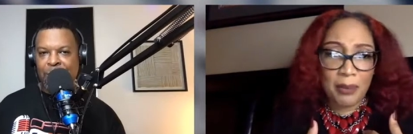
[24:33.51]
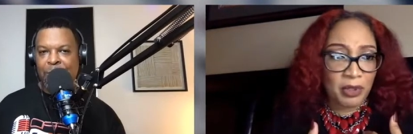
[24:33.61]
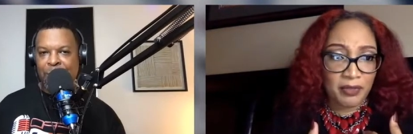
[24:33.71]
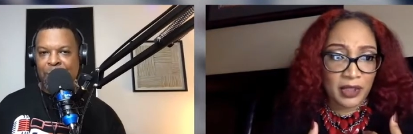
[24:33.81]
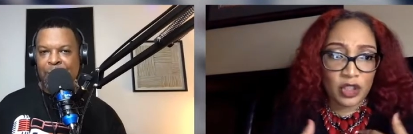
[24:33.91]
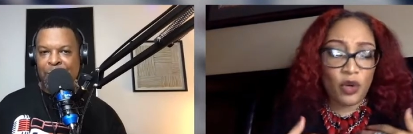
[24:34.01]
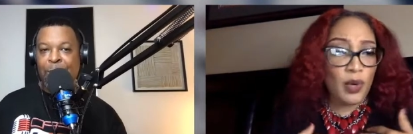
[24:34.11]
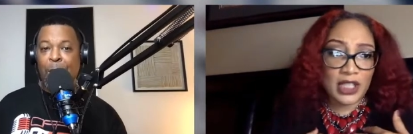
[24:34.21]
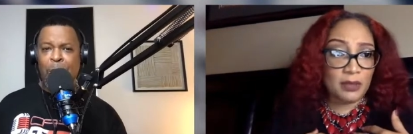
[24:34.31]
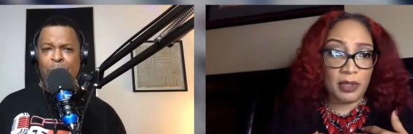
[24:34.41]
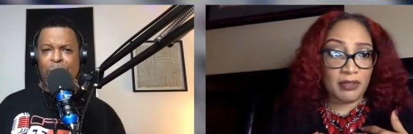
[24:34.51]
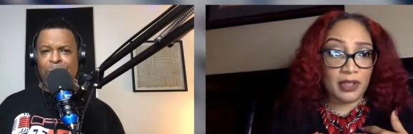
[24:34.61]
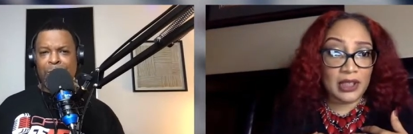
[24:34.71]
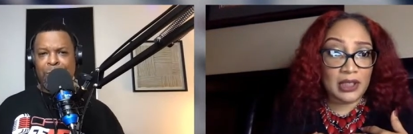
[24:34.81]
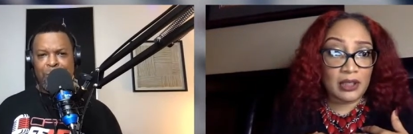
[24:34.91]
Speaker 1: not perfect. No one is. Oh,
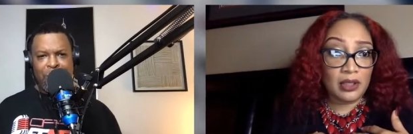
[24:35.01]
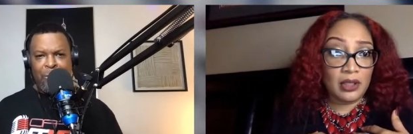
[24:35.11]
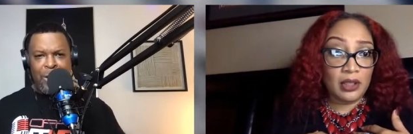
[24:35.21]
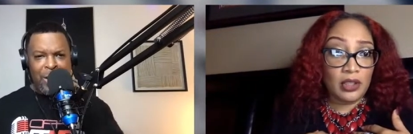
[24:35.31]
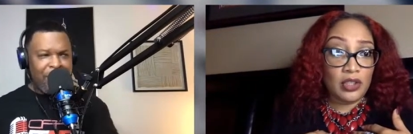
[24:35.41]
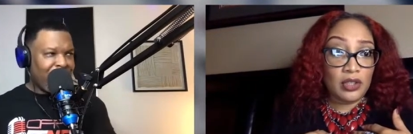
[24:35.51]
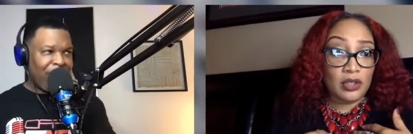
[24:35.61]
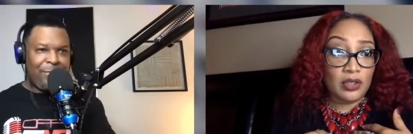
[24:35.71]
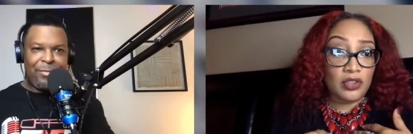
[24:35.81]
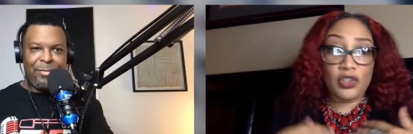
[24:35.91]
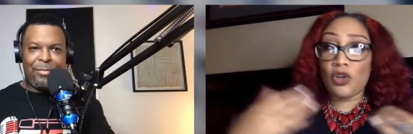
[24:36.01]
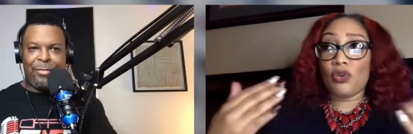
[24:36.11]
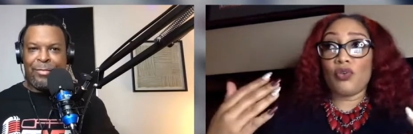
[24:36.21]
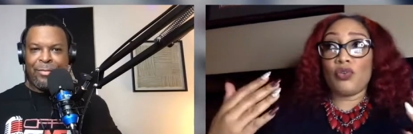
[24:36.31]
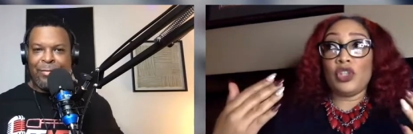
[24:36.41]
perfect. what?
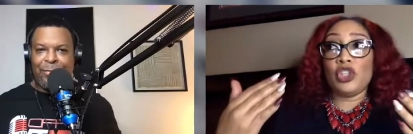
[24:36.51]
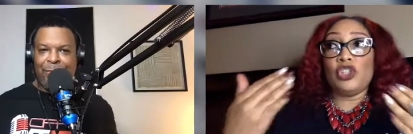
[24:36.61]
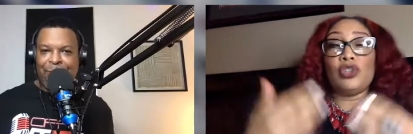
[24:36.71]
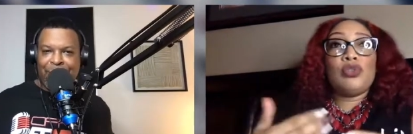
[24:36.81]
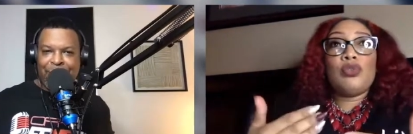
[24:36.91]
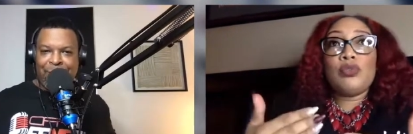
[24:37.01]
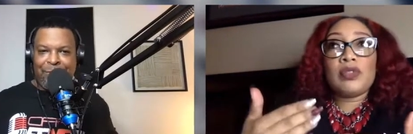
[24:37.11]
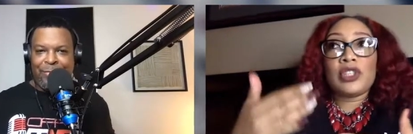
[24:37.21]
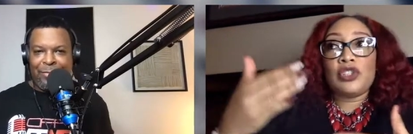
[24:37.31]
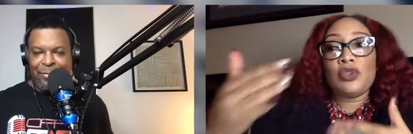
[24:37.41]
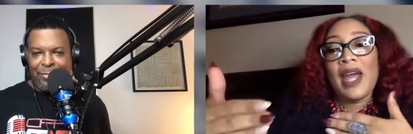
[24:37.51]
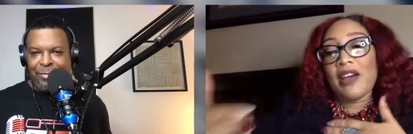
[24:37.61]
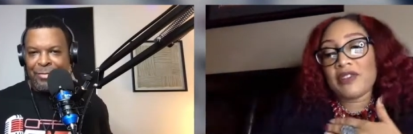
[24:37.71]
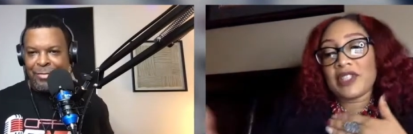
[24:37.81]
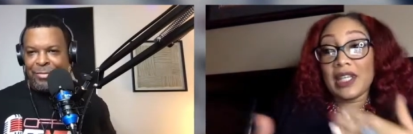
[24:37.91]
So you you
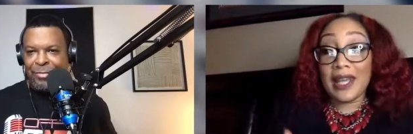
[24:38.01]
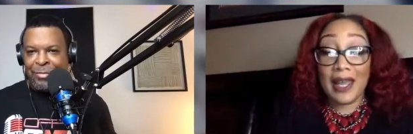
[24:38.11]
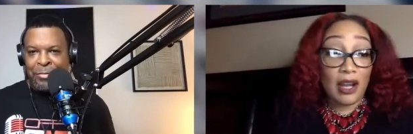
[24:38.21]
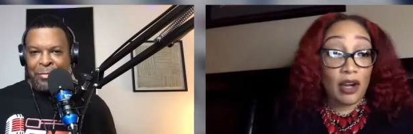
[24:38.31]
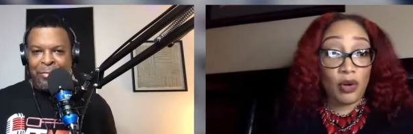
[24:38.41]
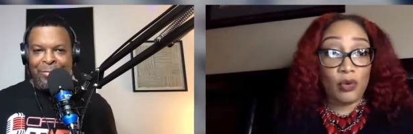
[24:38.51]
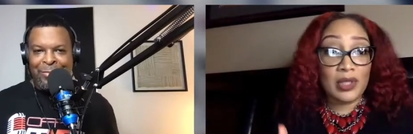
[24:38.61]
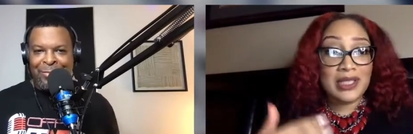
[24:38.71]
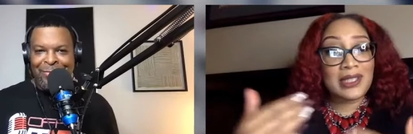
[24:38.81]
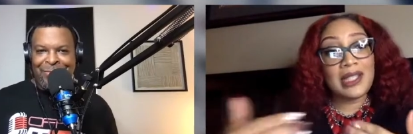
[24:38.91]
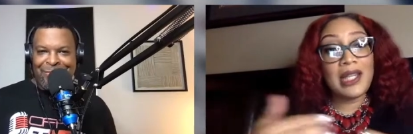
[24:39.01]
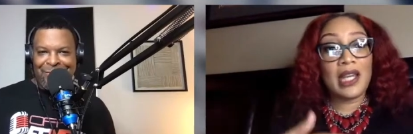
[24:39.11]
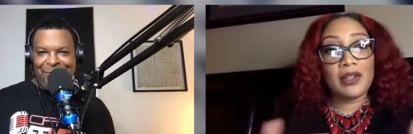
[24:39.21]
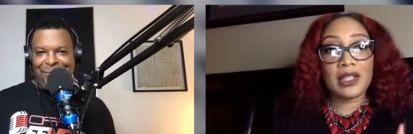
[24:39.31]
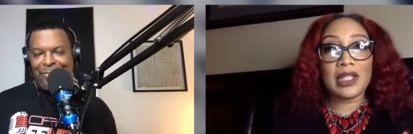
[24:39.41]
have to now sit
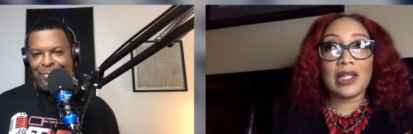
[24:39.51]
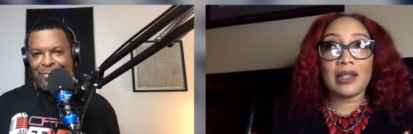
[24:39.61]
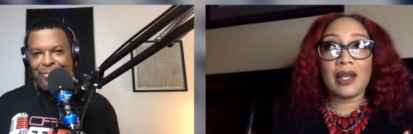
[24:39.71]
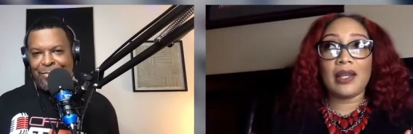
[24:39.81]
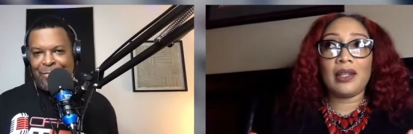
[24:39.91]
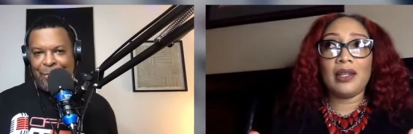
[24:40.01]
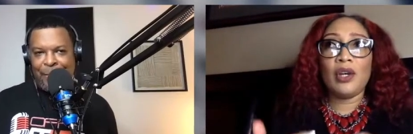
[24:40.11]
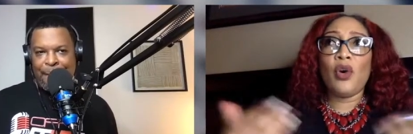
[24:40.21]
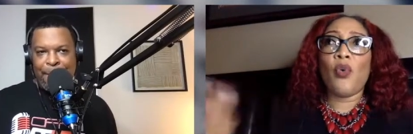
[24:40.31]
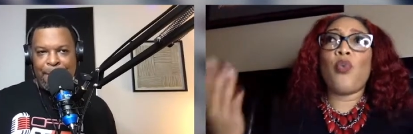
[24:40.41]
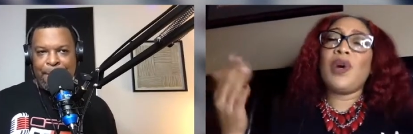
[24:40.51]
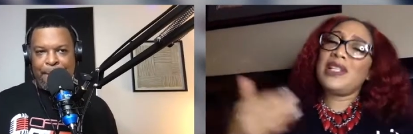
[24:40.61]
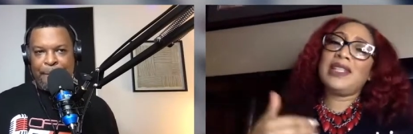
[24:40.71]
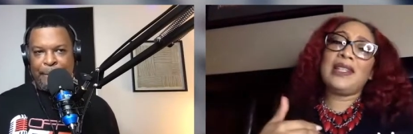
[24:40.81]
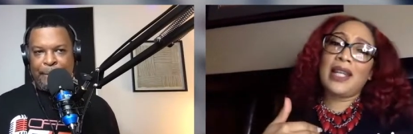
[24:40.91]
here and think like, what
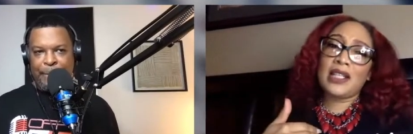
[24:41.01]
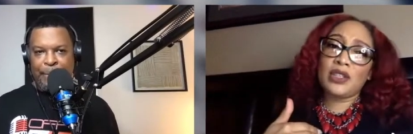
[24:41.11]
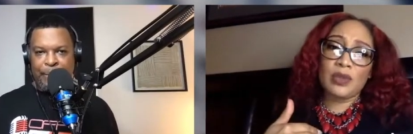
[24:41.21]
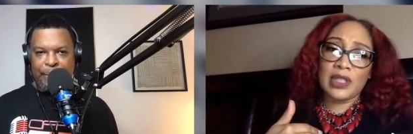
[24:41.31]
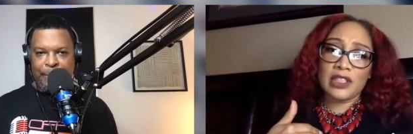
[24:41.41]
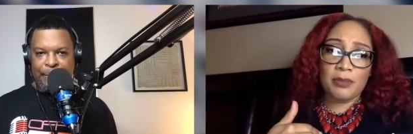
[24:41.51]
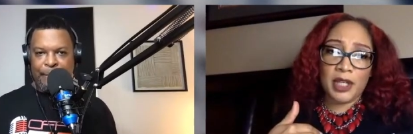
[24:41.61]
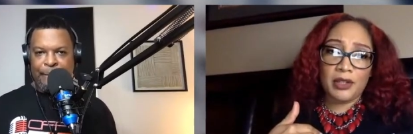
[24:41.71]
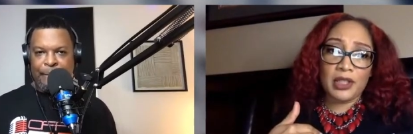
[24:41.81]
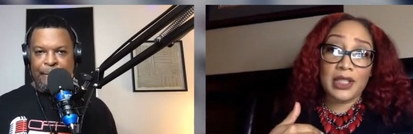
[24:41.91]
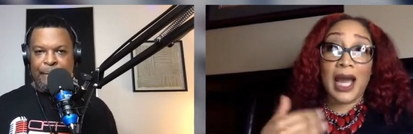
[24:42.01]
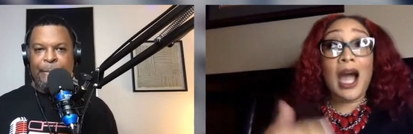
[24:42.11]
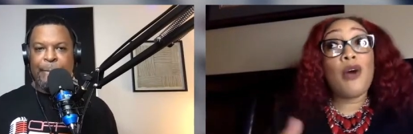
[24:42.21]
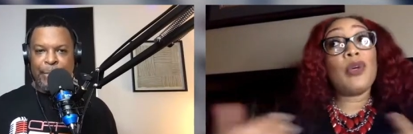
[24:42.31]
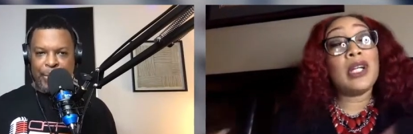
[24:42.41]
didn't I do in this marriage?
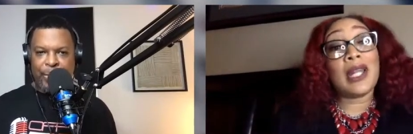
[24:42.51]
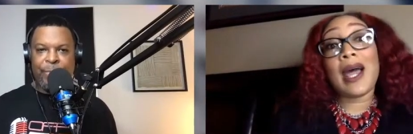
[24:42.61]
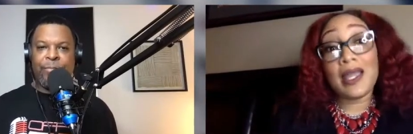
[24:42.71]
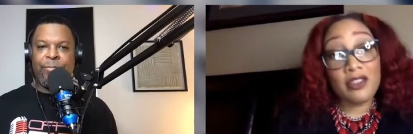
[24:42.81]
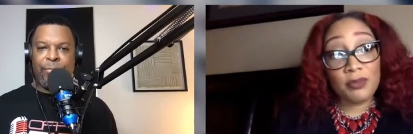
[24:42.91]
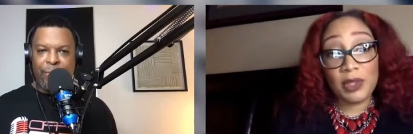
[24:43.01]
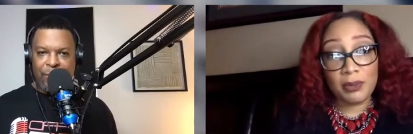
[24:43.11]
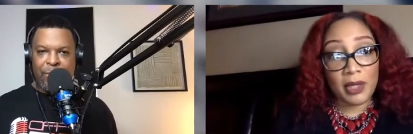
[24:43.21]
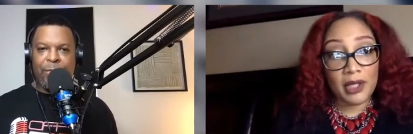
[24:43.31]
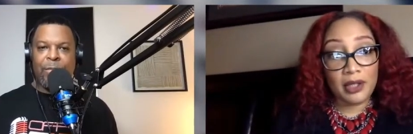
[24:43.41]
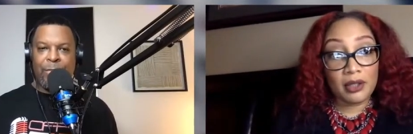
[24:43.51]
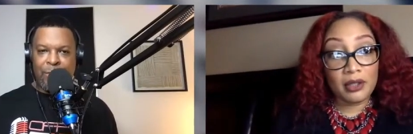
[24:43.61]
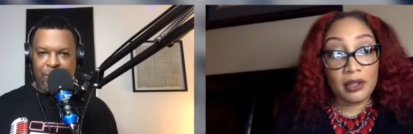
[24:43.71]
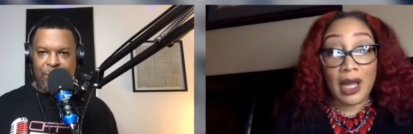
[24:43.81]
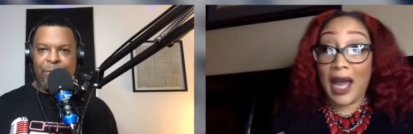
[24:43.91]
How could I have been better?
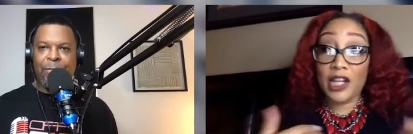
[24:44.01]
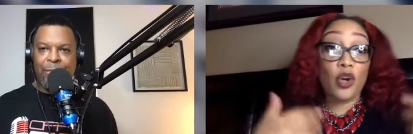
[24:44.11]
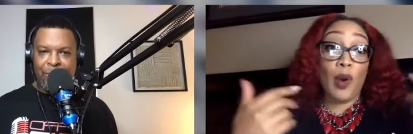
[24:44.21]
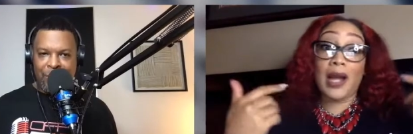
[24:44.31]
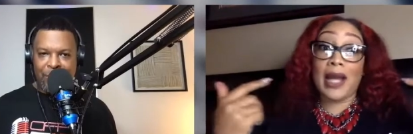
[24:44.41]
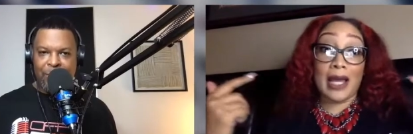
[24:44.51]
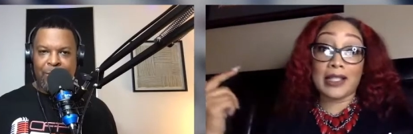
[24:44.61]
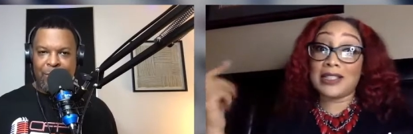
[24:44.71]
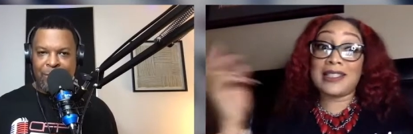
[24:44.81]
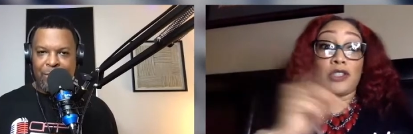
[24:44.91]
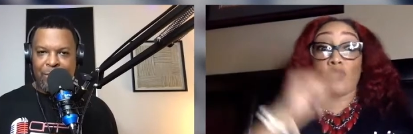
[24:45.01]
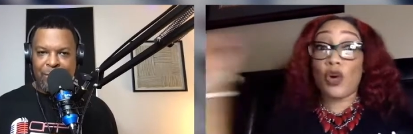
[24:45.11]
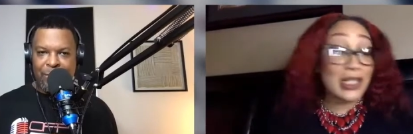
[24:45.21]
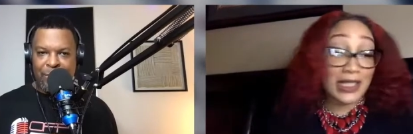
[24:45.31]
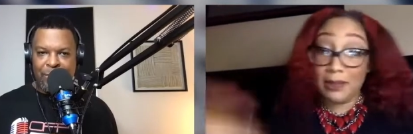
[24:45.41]
Mm. I know I got a
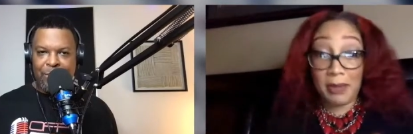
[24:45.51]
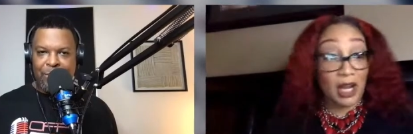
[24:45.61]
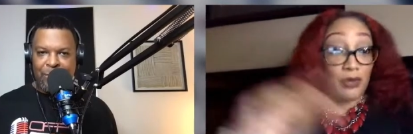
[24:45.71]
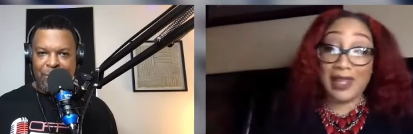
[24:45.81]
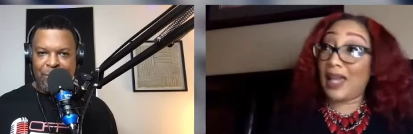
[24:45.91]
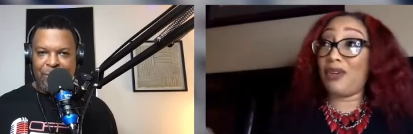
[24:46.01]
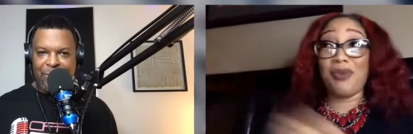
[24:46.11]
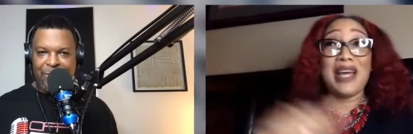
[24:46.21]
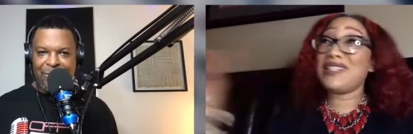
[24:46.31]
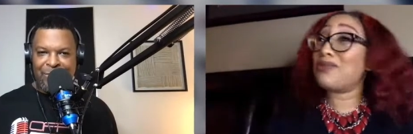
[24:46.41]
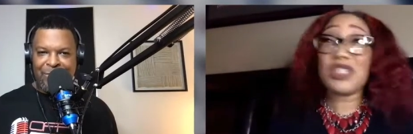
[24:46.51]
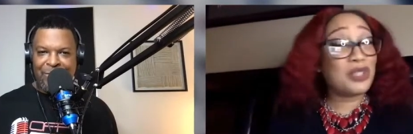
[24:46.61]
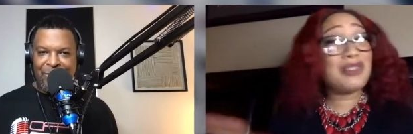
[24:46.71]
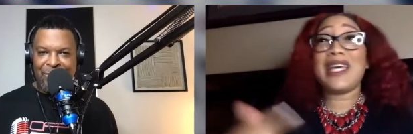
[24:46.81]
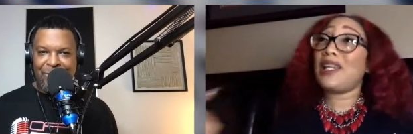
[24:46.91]
saucy mouth. Like what? What
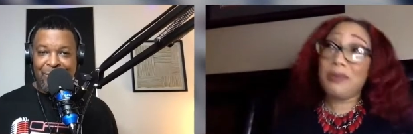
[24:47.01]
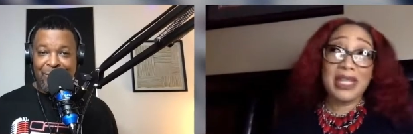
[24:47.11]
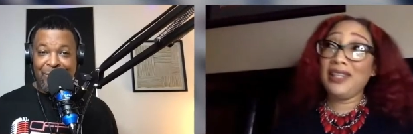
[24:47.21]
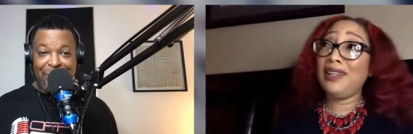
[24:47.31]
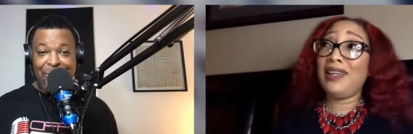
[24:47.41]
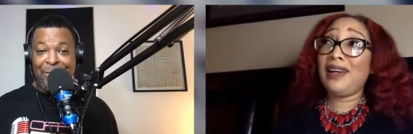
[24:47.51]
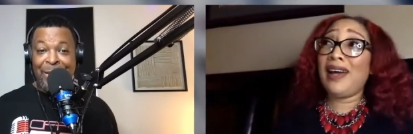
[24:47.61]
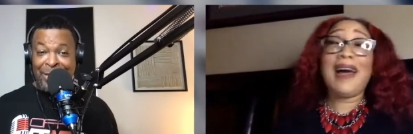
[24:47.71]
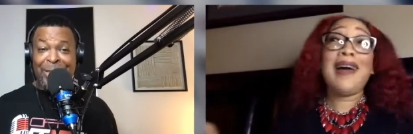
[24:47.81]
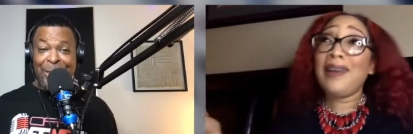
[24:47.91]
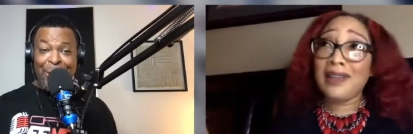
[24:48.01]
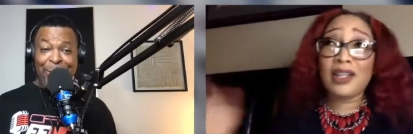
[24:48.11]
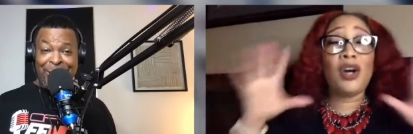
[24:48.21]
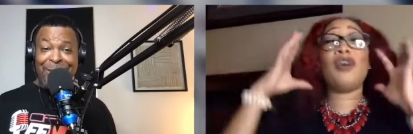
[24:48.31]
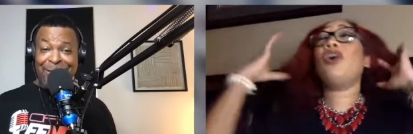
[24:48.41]
you say to me? Is huh? it
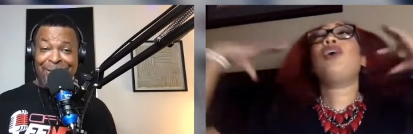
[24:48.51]
saucy? Oh,